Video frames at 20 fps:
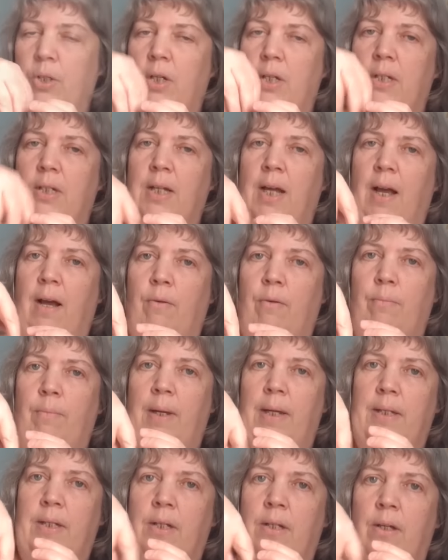it down,
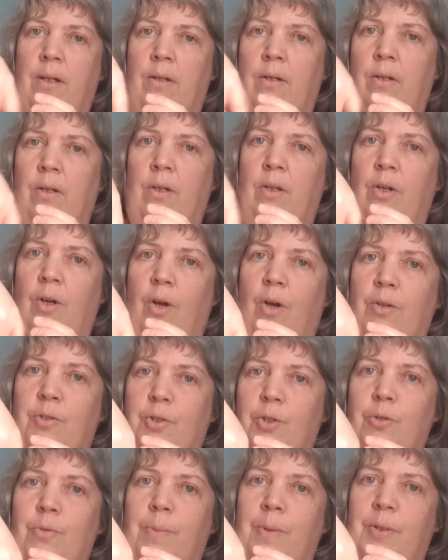made a
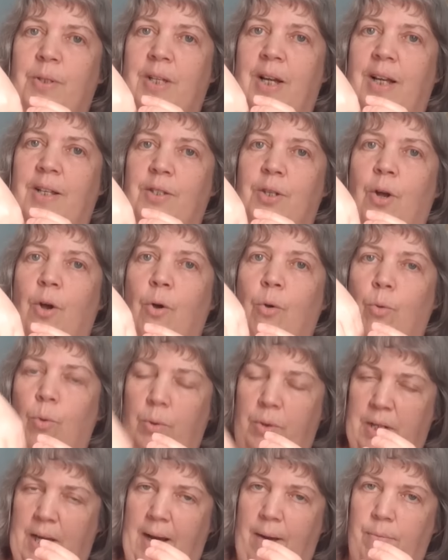suitable sized
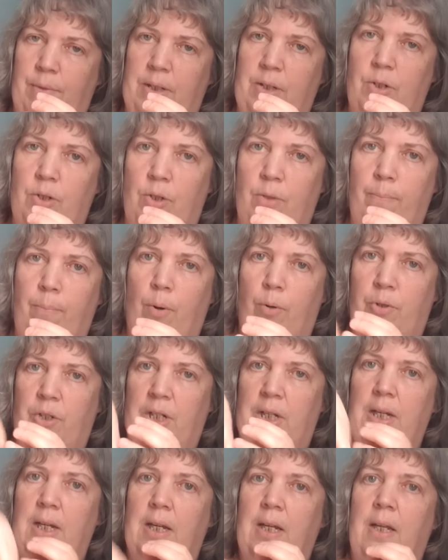hole down into the
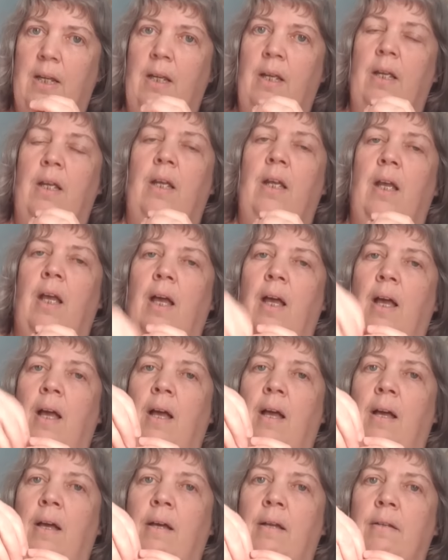body,
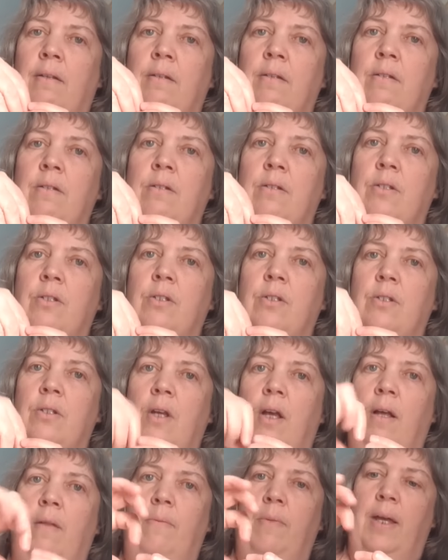and
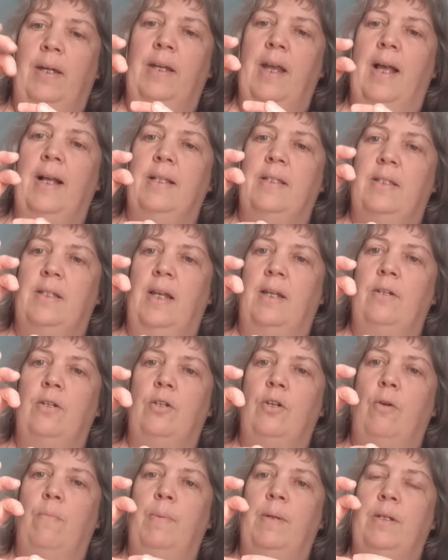then it
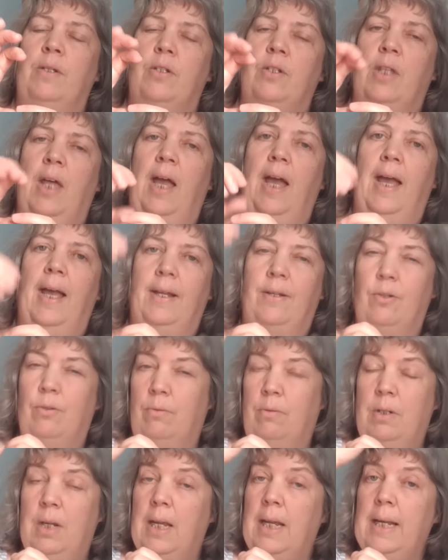extended up into the head,
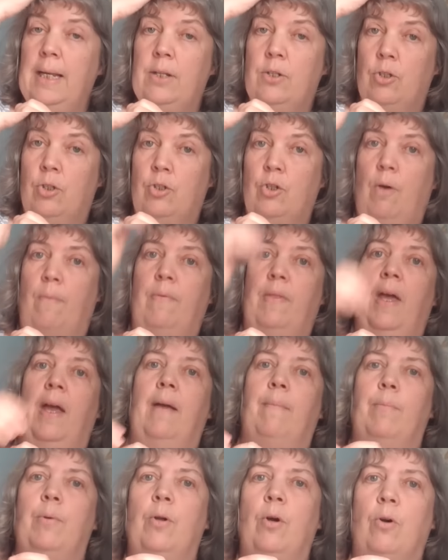nearly to the top of the
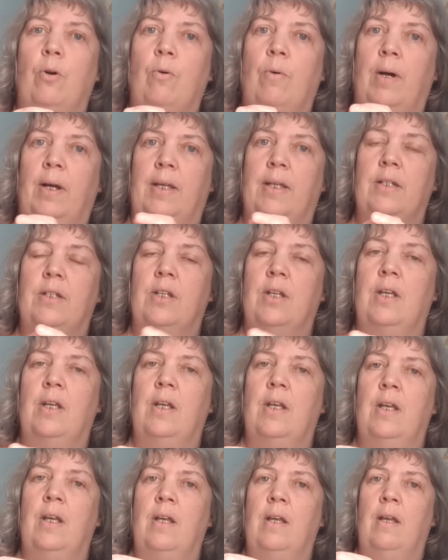head, but not quite.
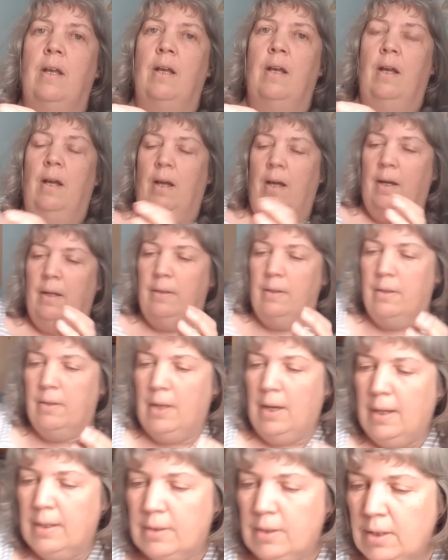And
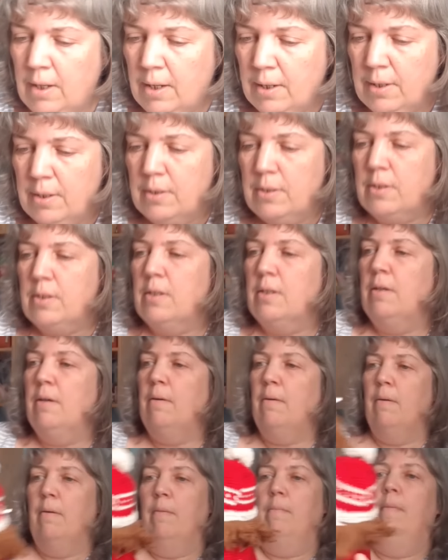that has
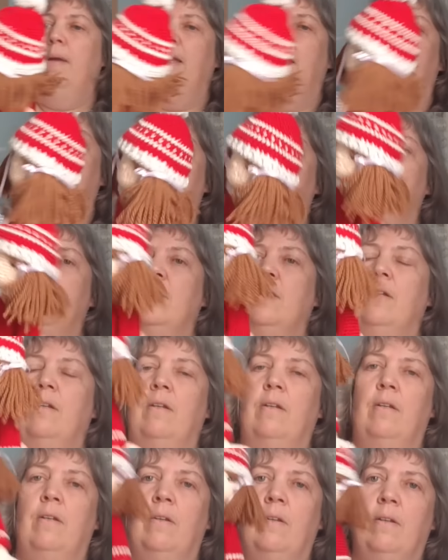made
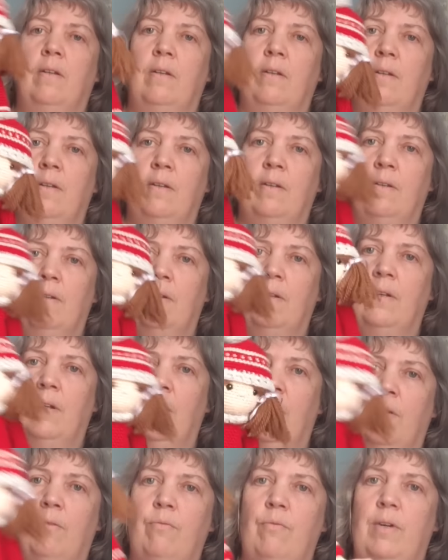
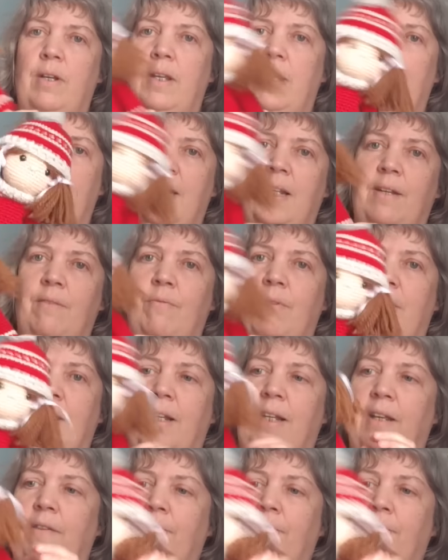a really, really